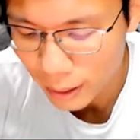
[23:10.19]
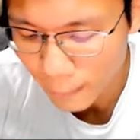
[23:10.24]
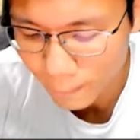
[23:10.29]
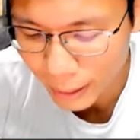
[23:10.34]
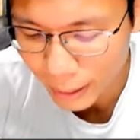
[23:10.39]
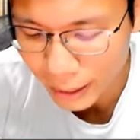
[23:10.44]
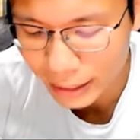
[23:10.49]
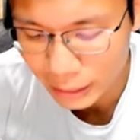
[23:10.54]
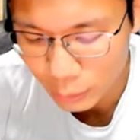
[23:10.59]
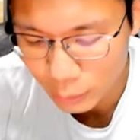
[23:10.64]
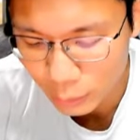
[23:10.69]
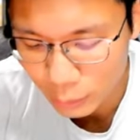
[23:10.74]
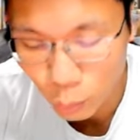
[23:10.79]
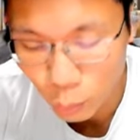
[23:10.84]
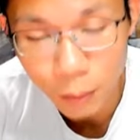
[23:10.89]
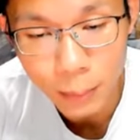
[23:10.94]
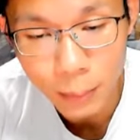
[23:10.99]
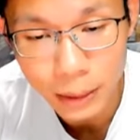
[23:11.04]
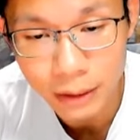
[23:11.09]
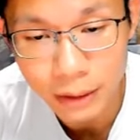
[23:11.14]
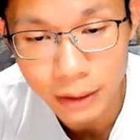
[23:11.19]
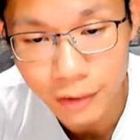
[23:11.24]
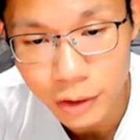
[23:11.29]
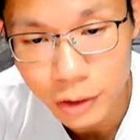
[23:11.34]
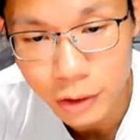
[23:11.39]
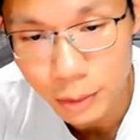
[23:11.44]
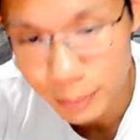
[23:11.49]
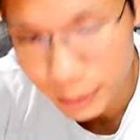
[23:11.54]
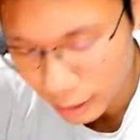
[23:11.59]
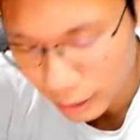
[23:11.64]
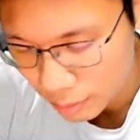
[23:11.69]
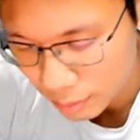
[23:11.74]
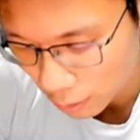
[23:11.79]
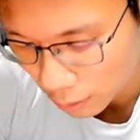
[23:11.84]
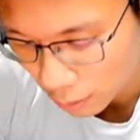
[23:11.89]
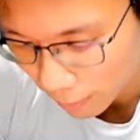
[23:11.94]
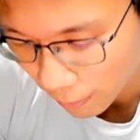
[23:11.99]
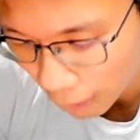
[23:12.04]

but it will be eventually be absorbed.